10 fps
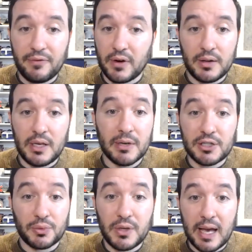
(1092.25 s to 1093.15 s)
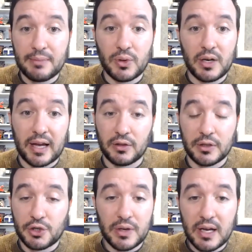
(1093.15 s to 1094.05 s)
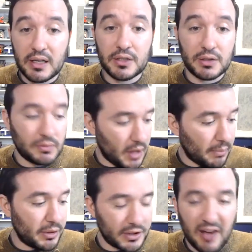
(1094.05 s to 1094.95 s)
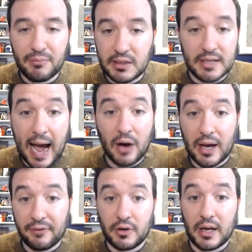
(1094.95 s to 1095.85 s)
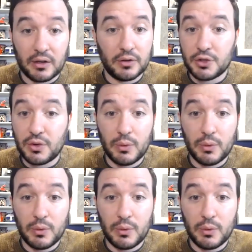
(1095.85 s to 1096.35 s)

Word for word: Uh, he missed three games with an ankle injury, and his numbers have been down after an ankle injury,